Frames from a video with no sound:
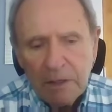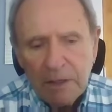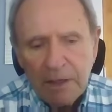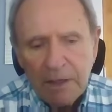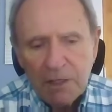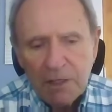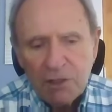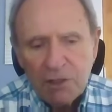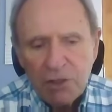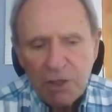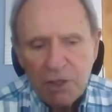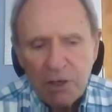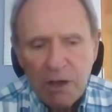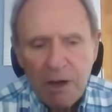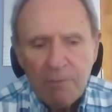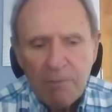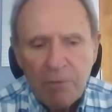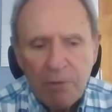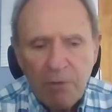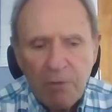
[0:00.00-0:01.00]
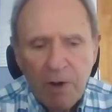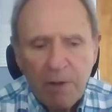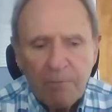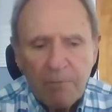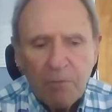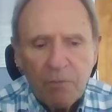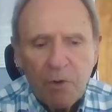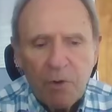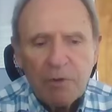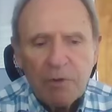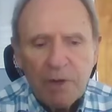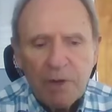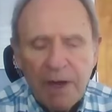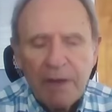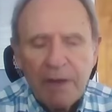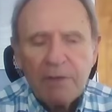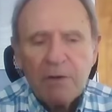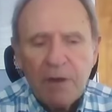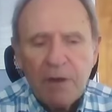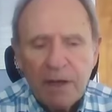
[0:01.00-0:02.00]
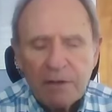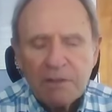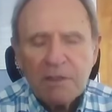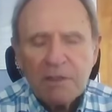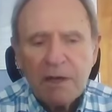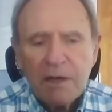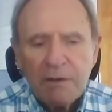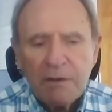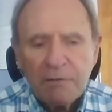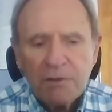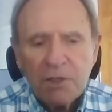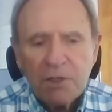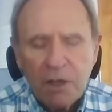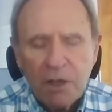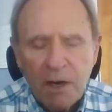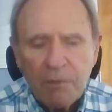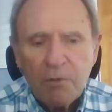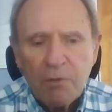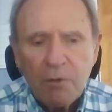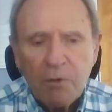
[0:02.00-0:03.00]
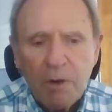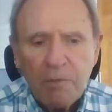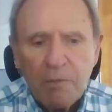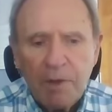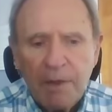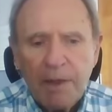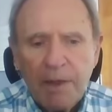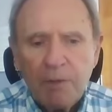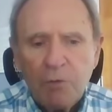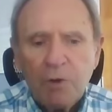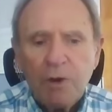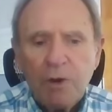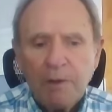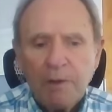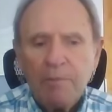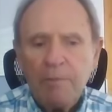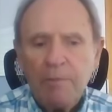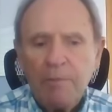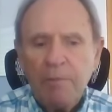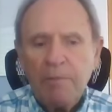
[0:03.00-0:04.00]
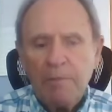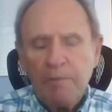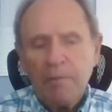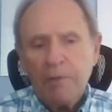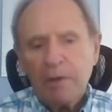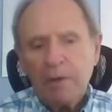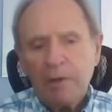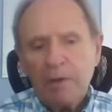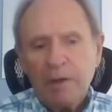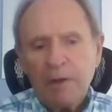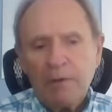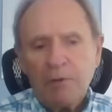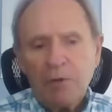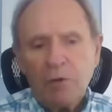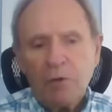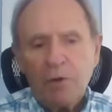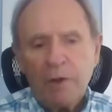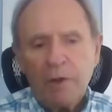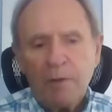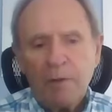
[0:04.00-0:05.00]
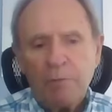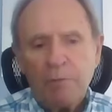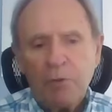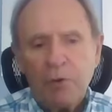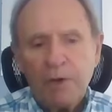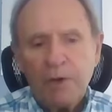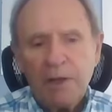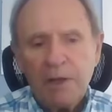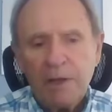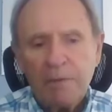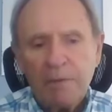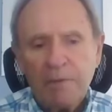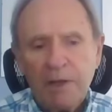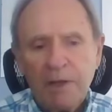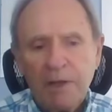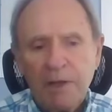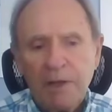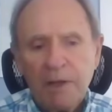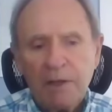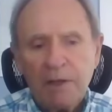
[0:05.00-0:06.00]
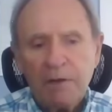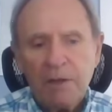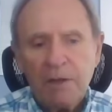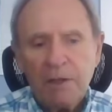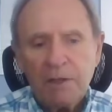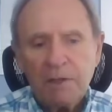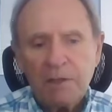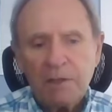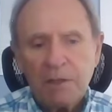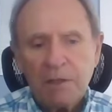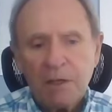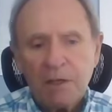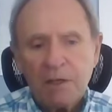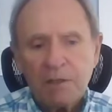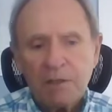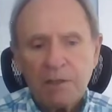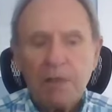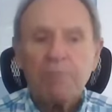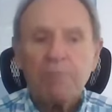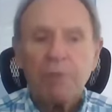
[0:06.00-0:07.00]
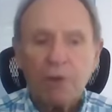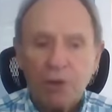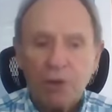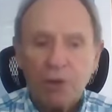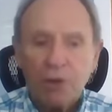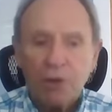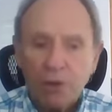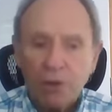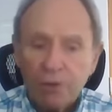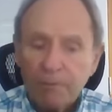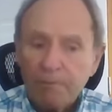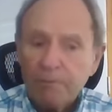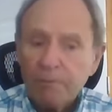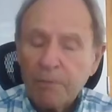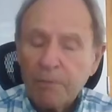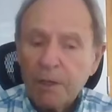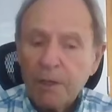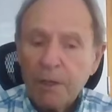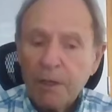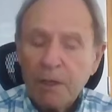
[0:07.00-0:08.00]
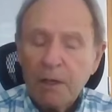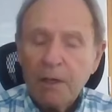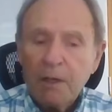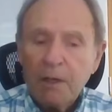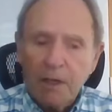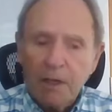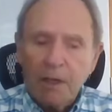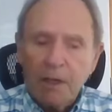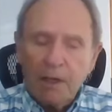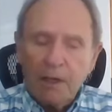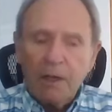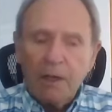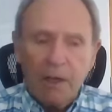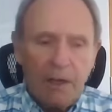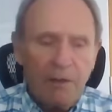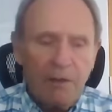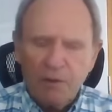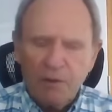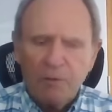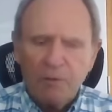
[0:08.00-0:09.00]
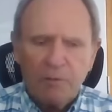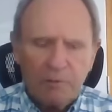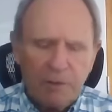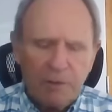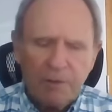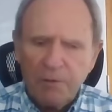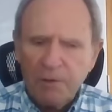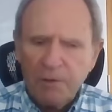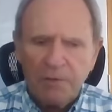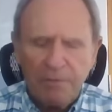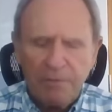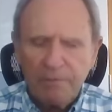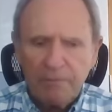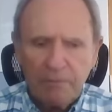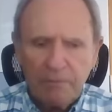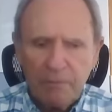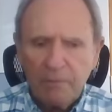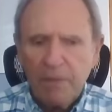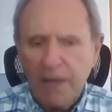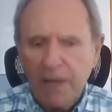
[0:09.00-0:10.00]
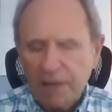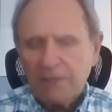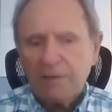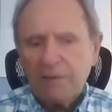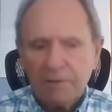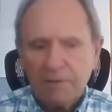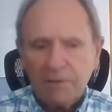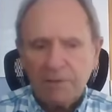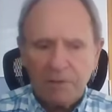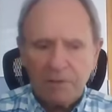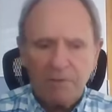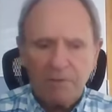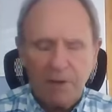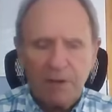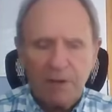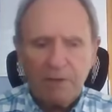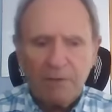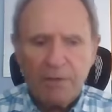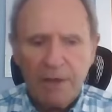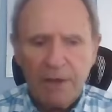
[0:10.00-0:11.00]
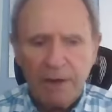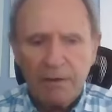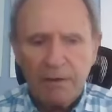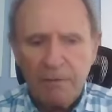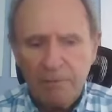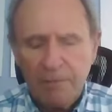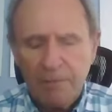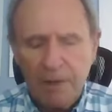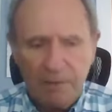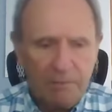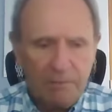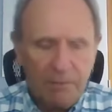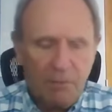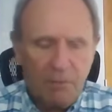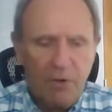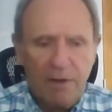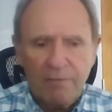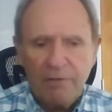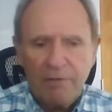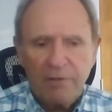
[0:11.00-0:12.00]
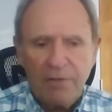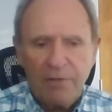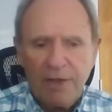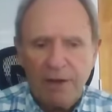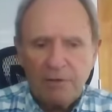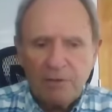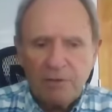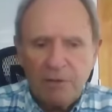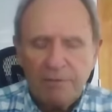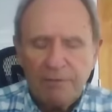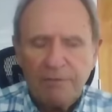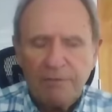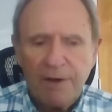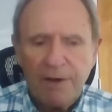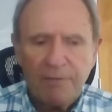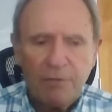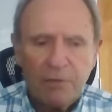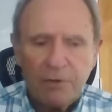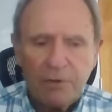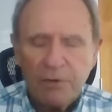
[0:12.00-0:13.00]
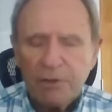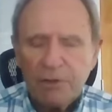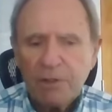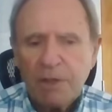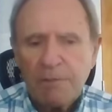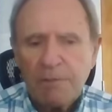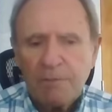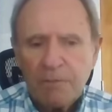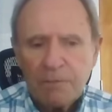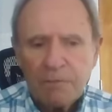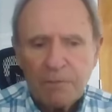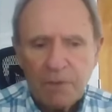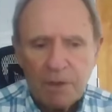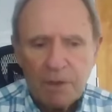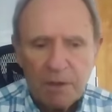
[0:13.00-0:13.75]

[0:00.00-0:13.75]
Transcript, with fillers: I guess Chidambaram. We were gathered outside of Chidambaram, and they were going to they were going to put him in in his uh, sepulcher. And there there were lots of us around that whatever thousand or five hundred or some